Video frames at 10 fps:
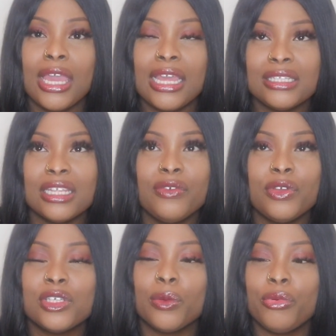instead of
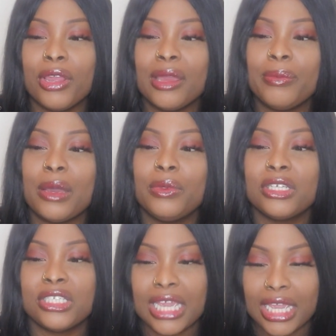you to bring it back with a
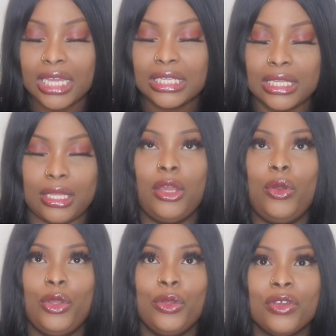shade,
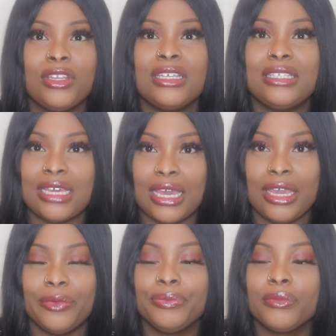you can just
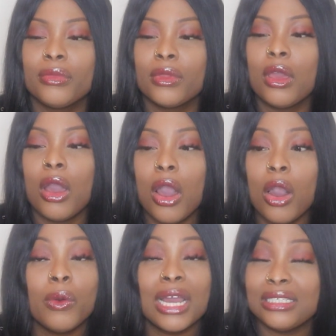say,
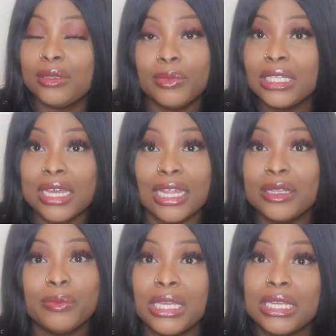oh, I didn't mean
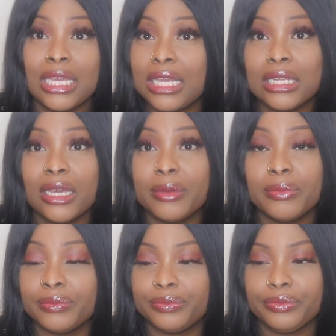it in
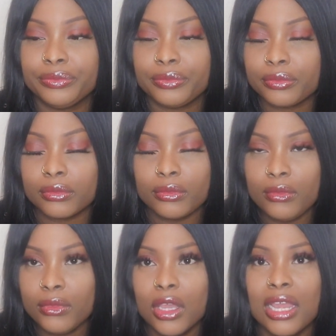
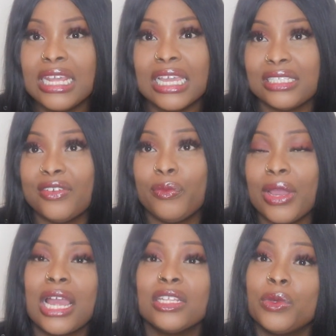a negative
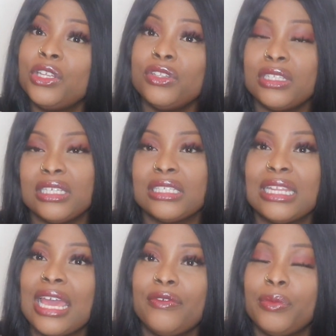way. I just want you to just
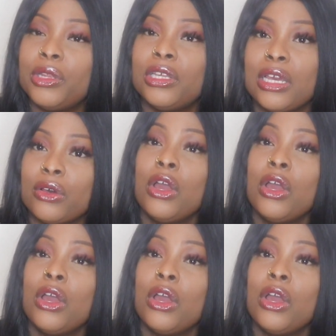let everybody